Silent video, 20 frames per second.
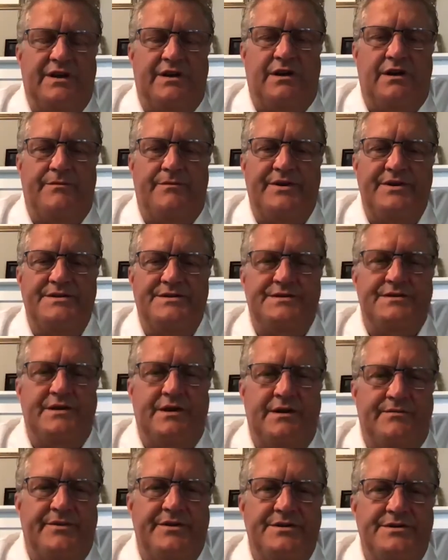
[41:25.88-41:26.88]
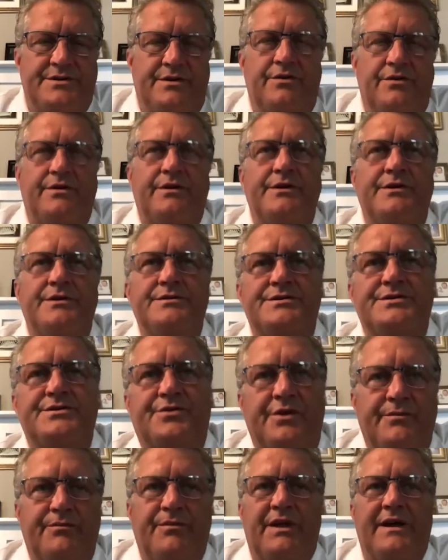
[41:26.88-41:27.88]
companies are looking to
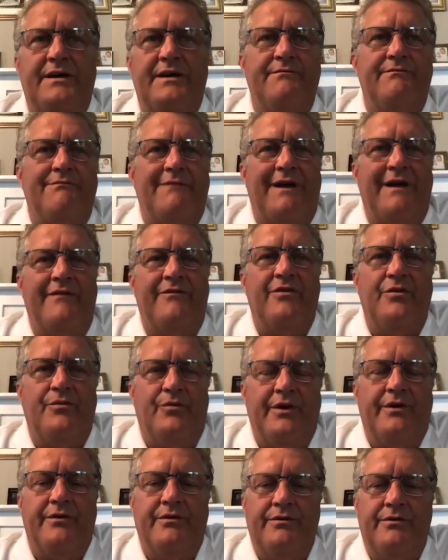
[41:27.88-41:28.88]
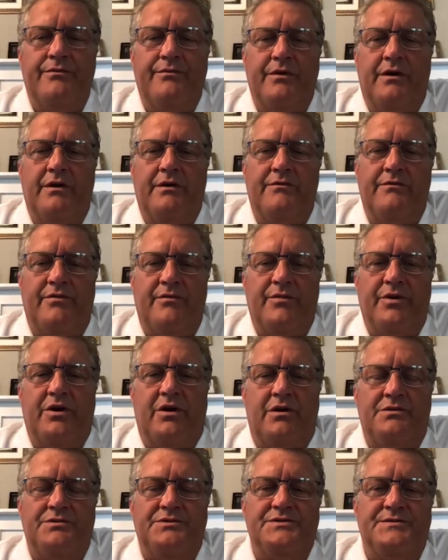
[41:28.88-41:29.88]
streamline everywhere from a
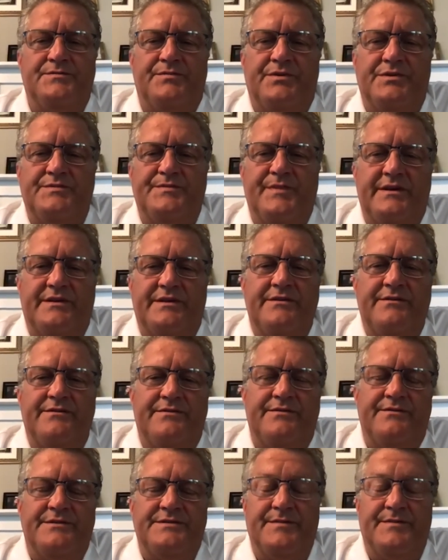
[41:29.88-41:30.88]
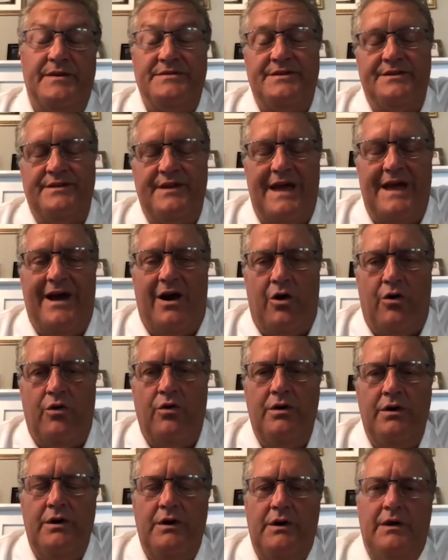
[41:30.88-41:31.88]
cost perspective, especially now.
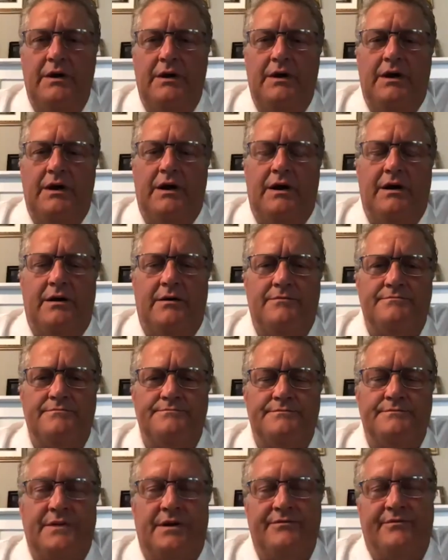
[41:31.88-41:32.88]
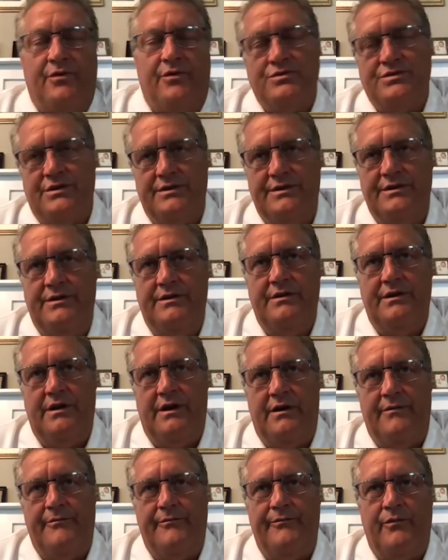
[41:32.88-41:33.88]
Unfortunately,
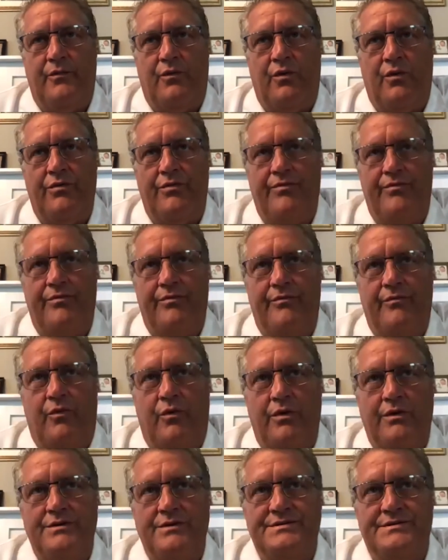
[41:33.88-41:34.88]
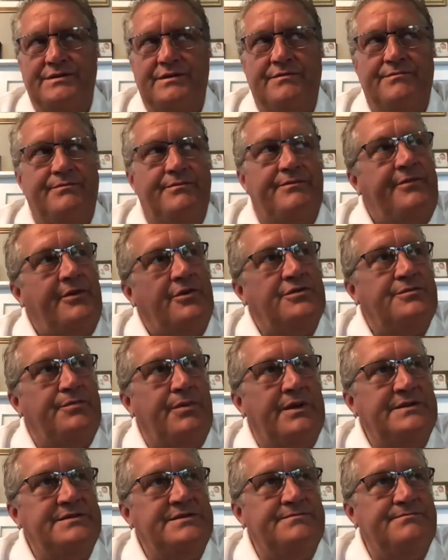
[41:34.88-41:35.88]
where's the first
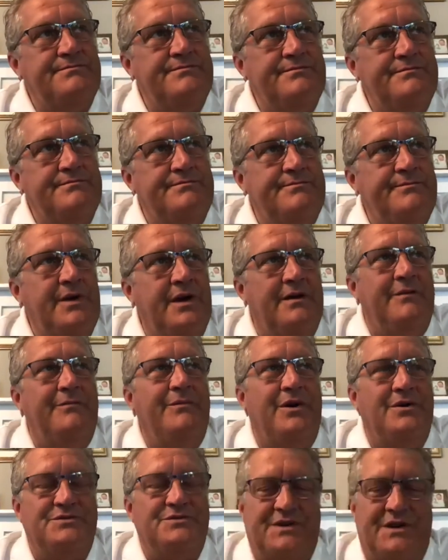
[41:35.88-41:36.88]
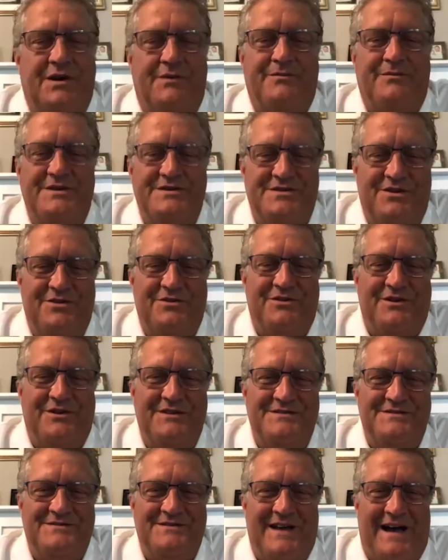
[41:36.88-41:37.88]
place most companies look
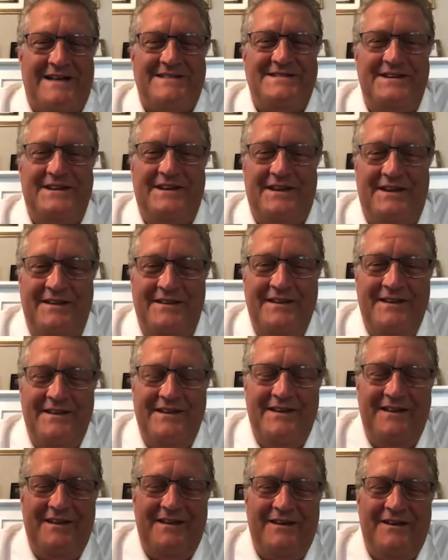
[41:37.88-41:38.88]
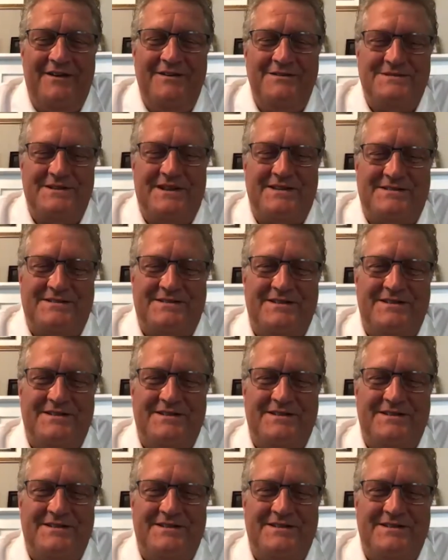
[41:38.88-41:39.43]
is IT, because that's